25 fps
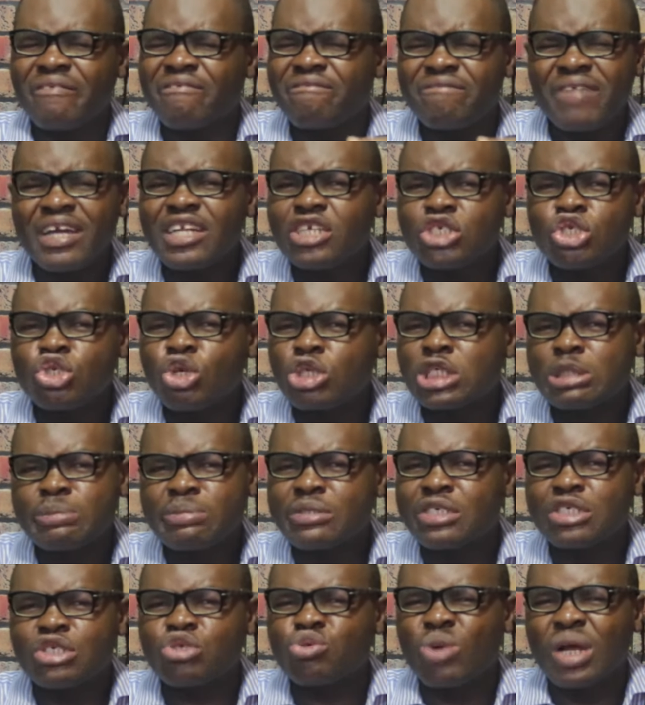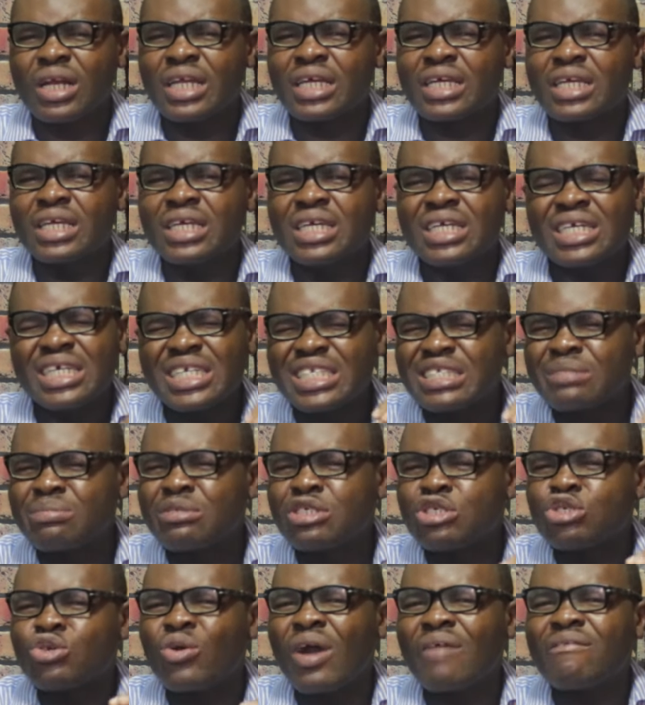Very short spiritually. It
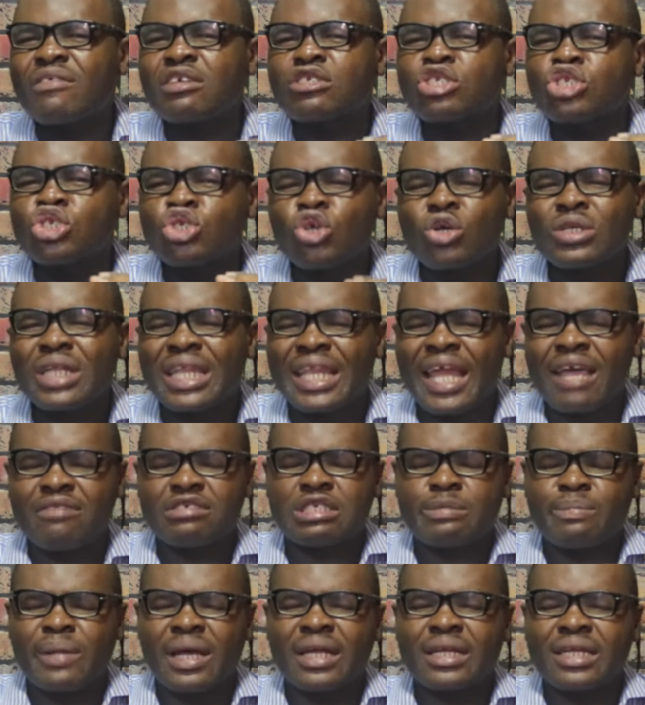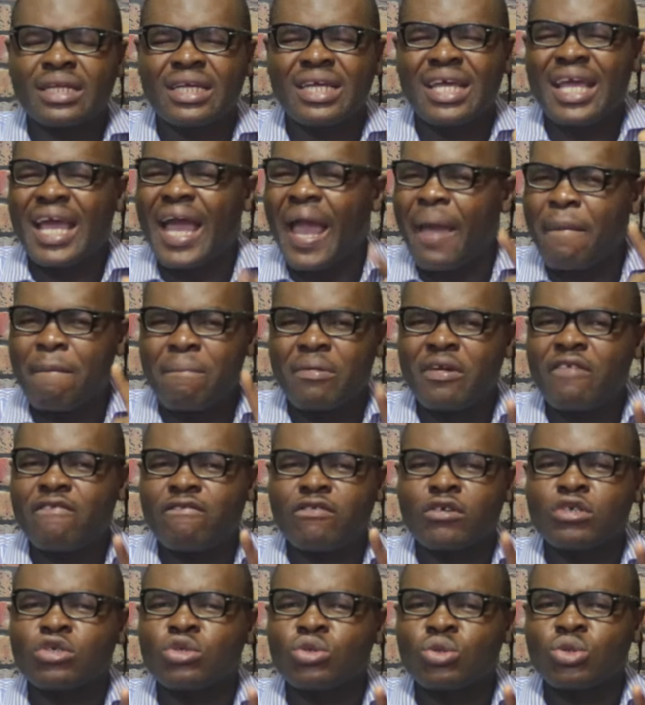means you have a short lifespan. I pray
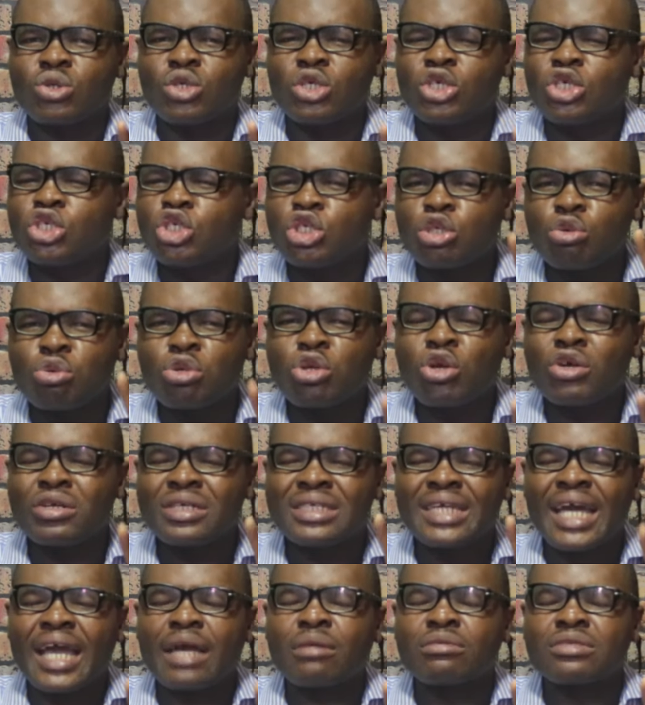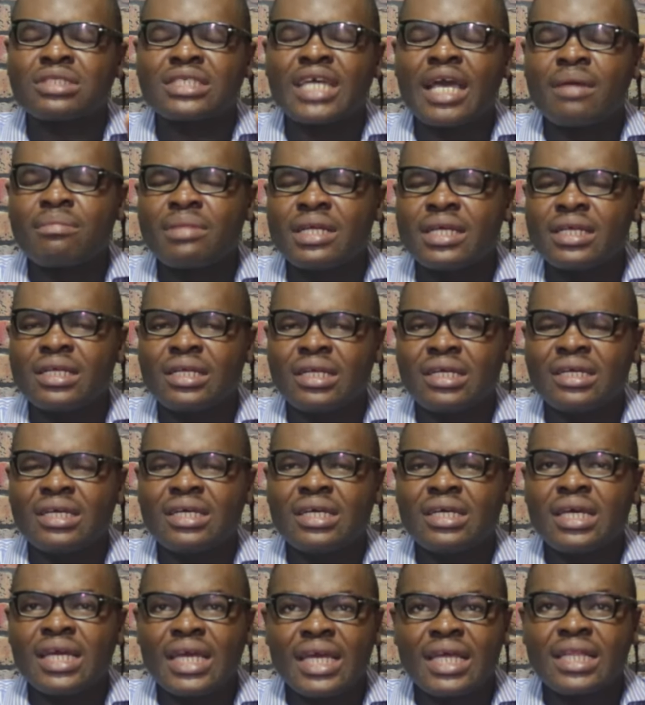for you. You will not die untimely
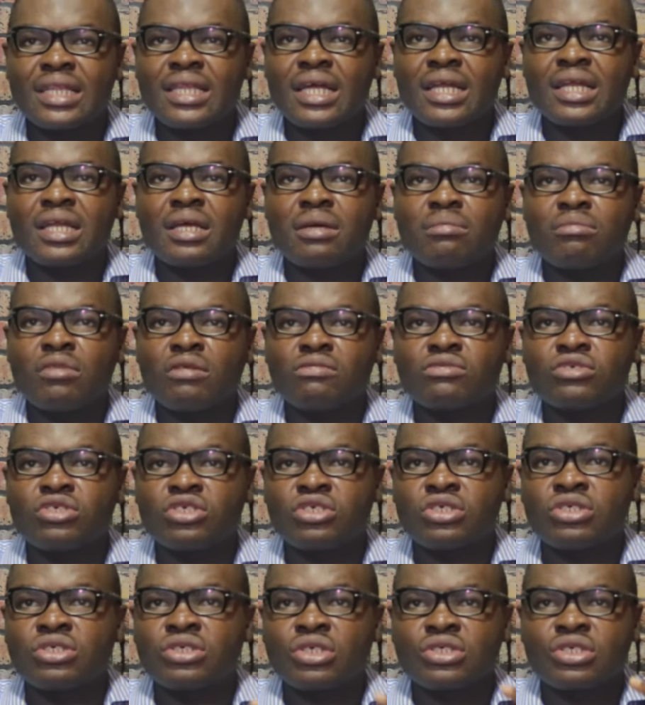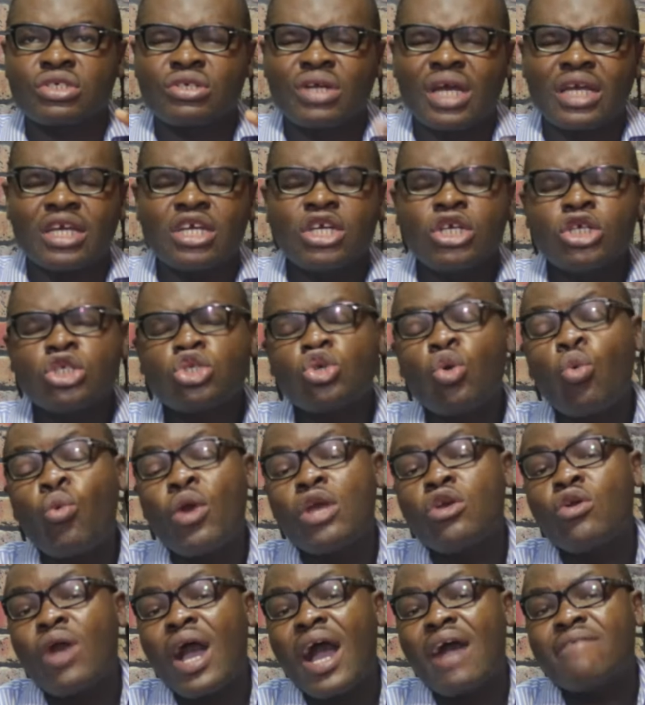in the name of Jesus Christ. So
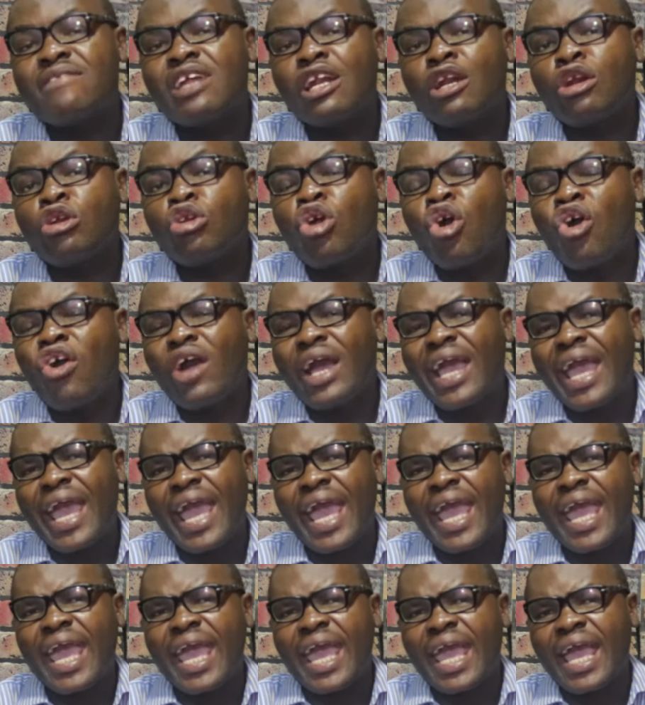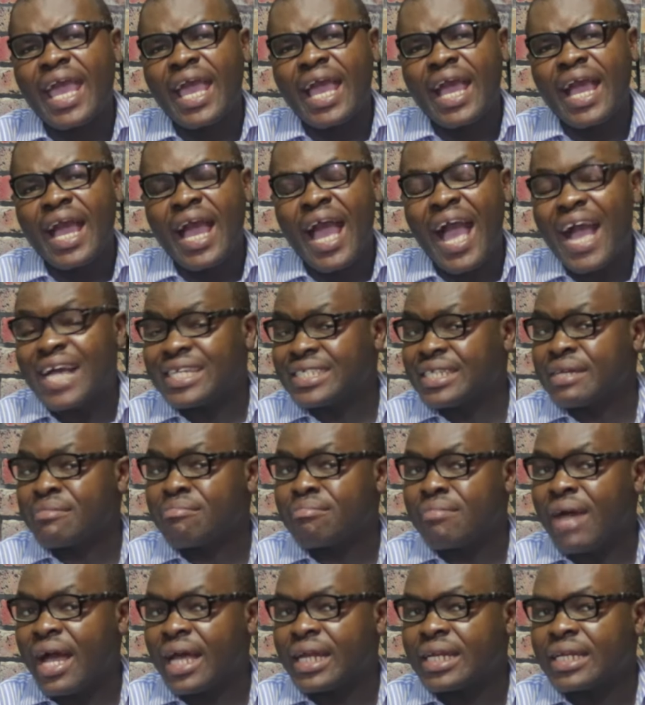when you have a long hair, as a
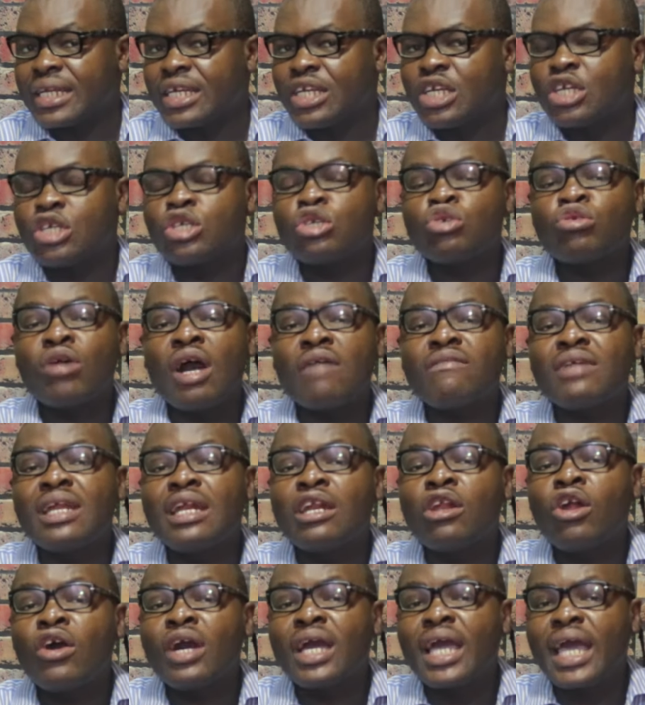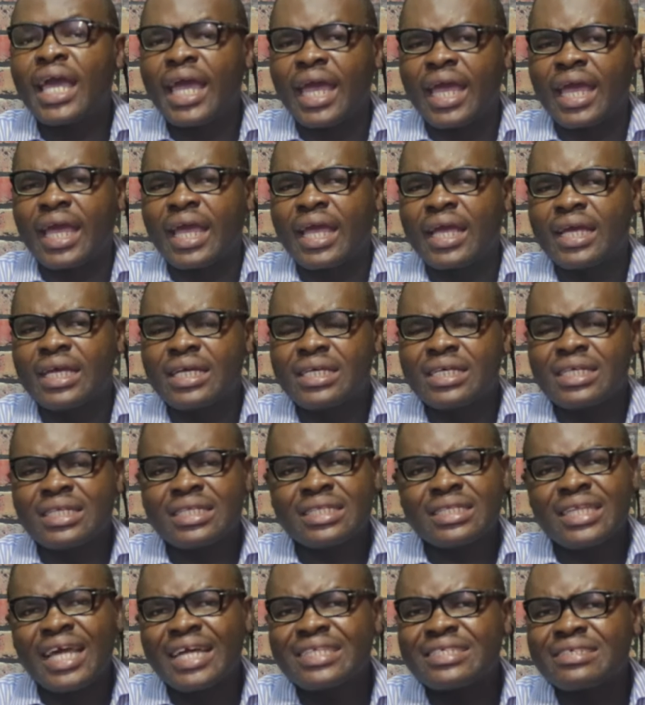man, you have a long hair
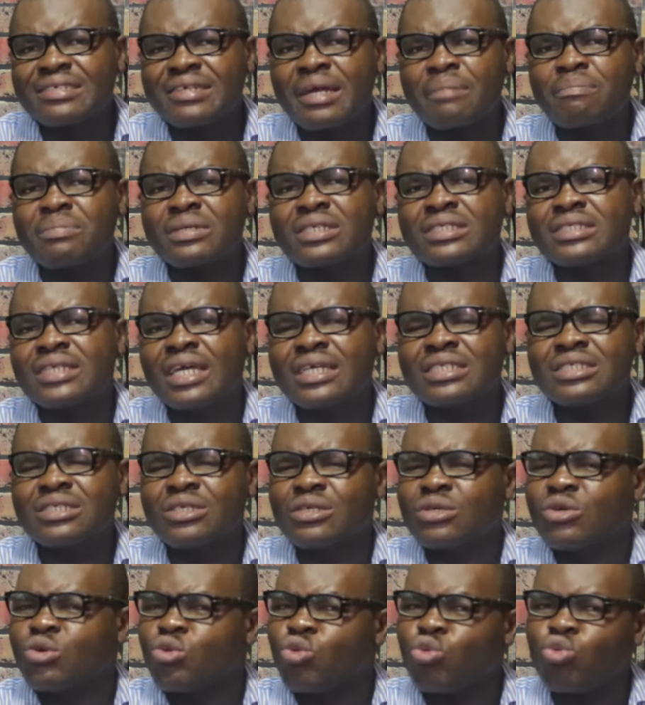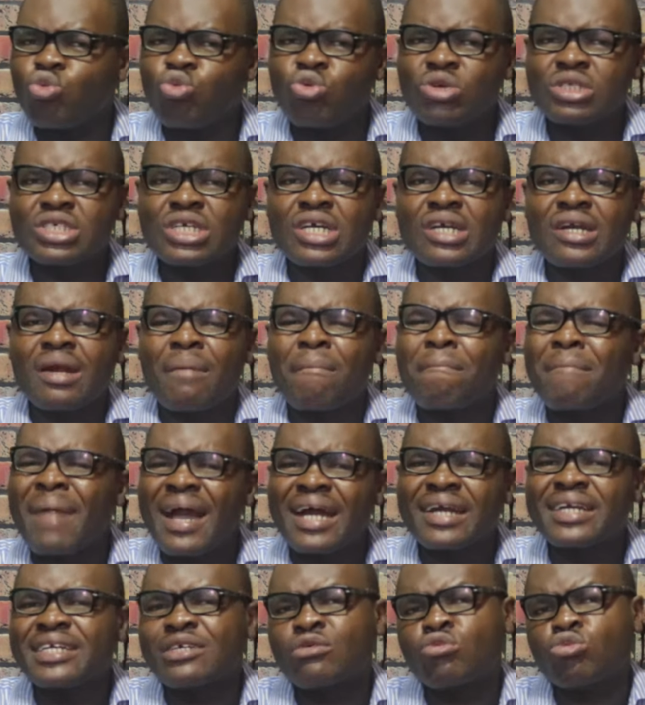that represents
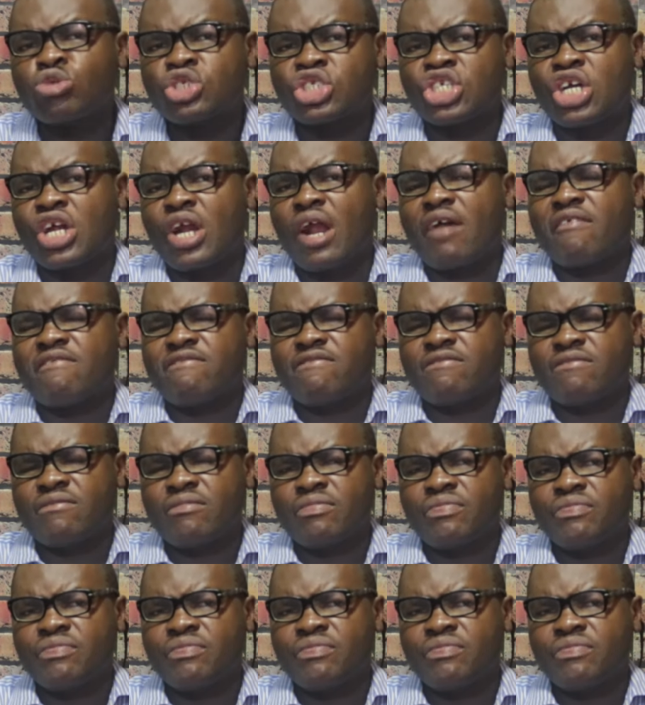marine witchcraft.